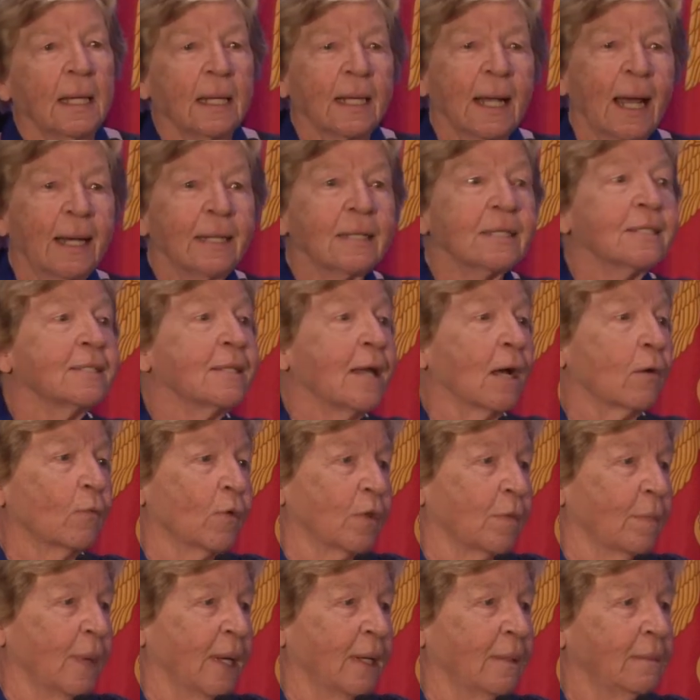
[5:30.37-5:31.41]
Kind of stuck
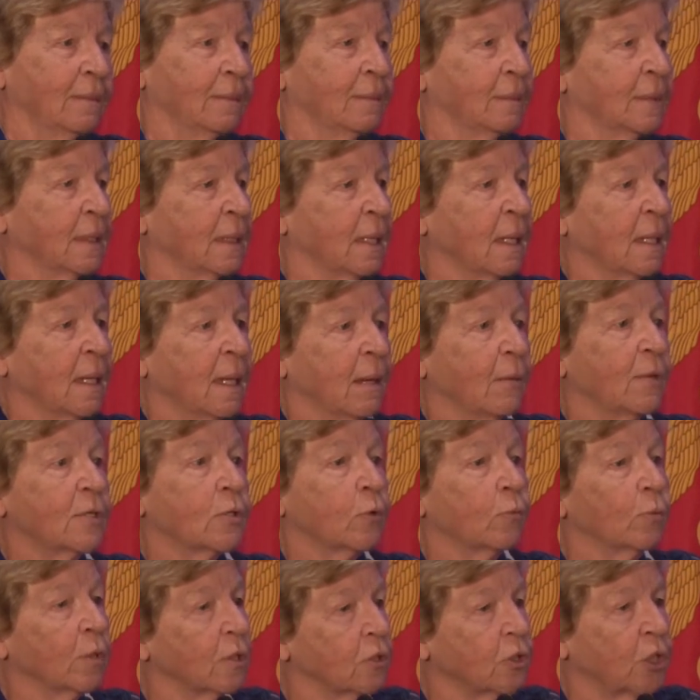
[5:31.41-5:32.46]
with me. It was
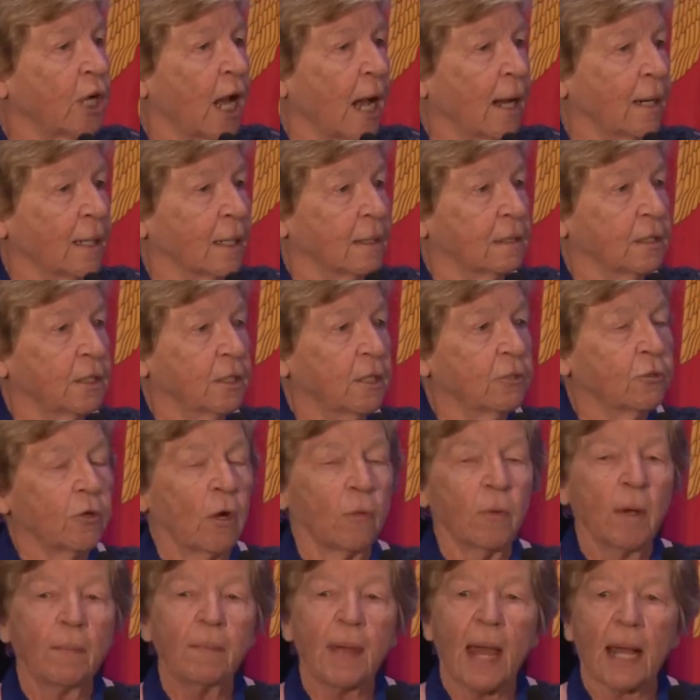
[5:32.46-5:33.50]
a real challenge. So I
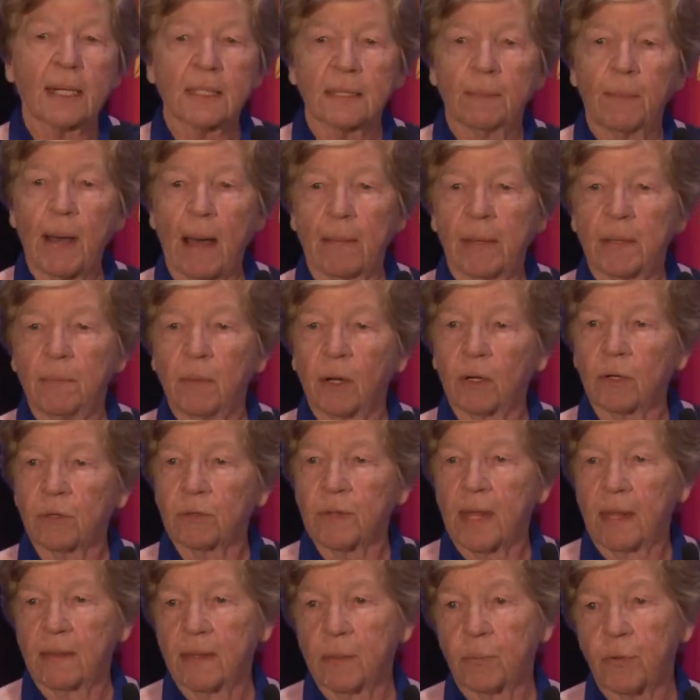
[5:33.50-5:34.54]
went back to Bobby Mueller,
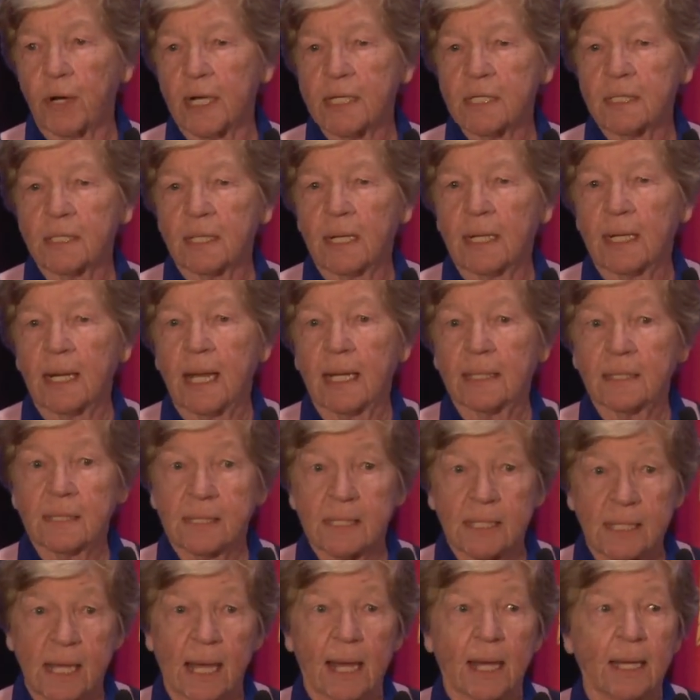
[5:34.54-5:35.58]
then the president, and
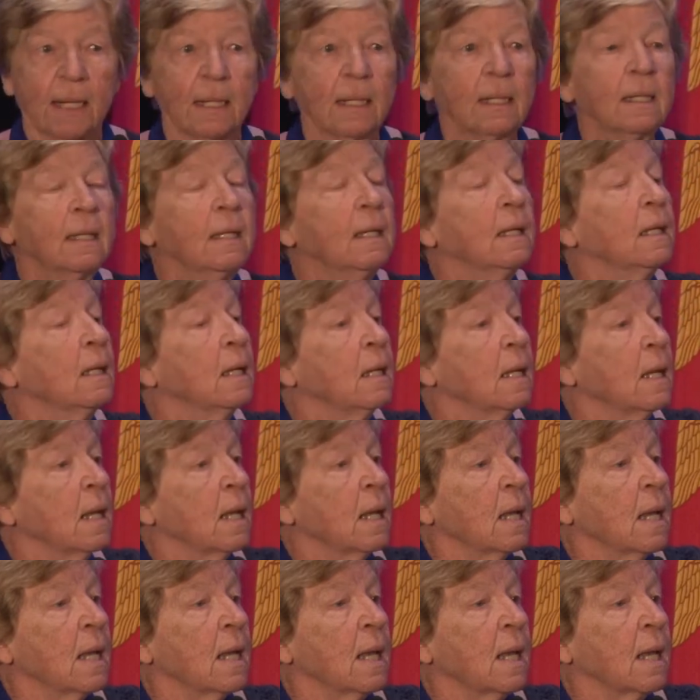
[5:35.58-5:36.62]
said,
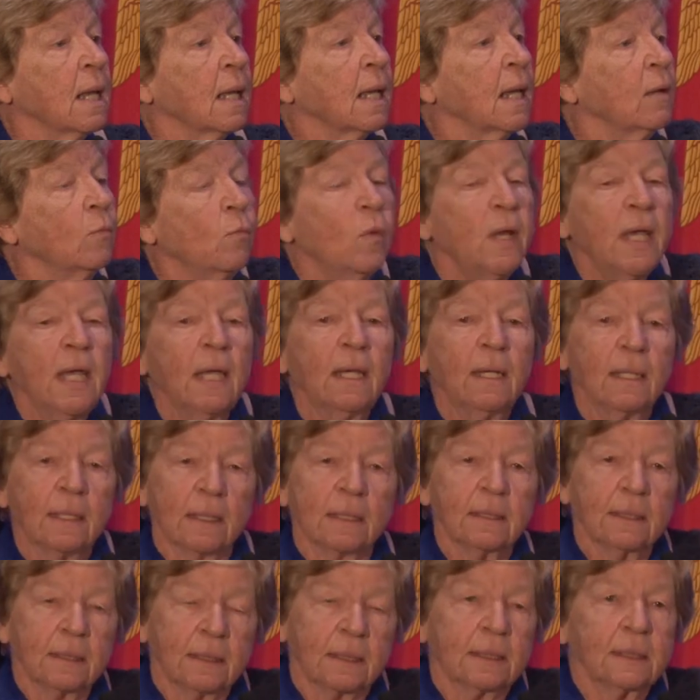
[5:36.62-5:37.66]
can
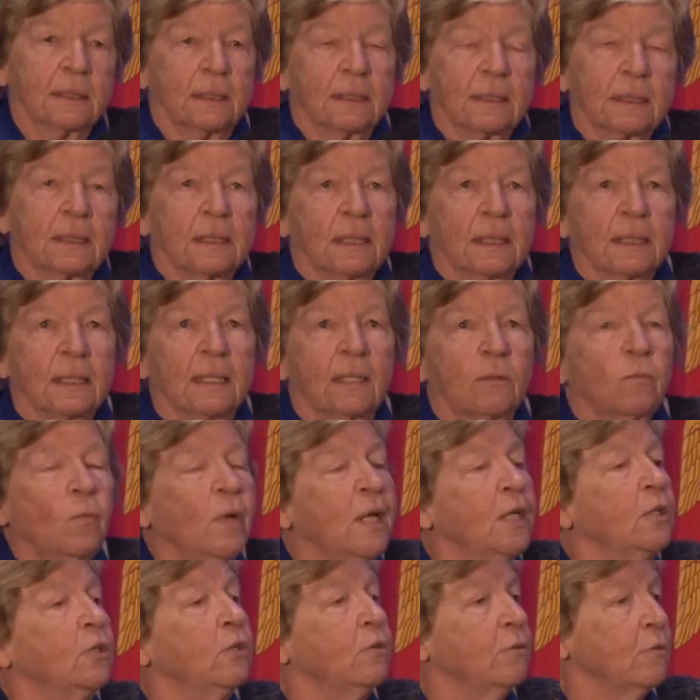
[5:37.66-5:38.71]

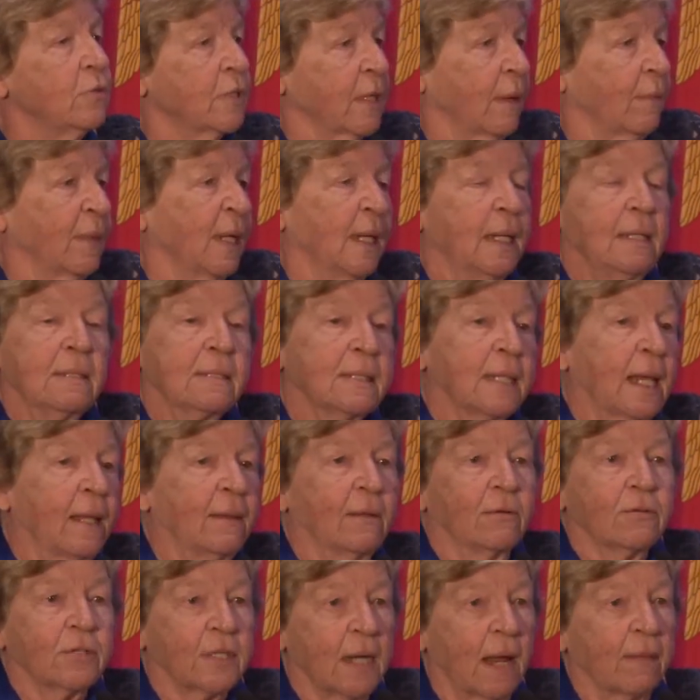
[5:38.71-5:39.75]
we do something? And he's saying
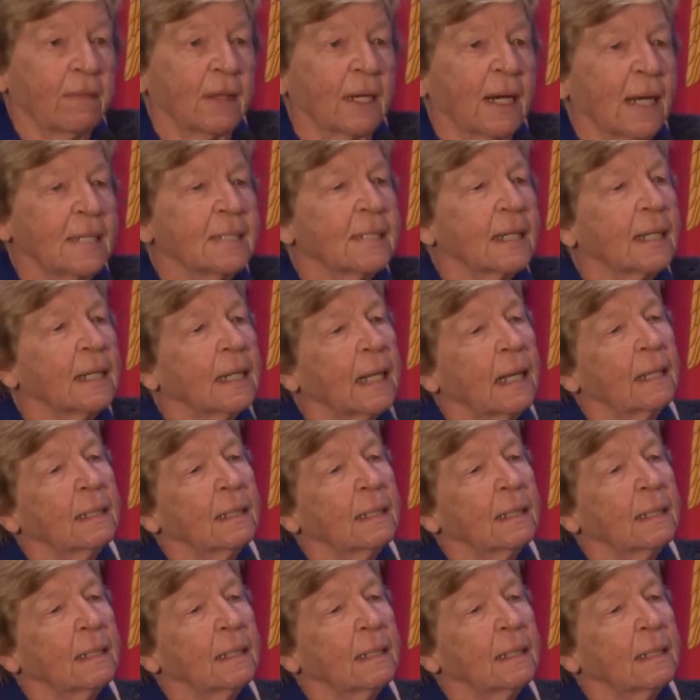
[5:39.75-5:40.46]
there's nothing. I said,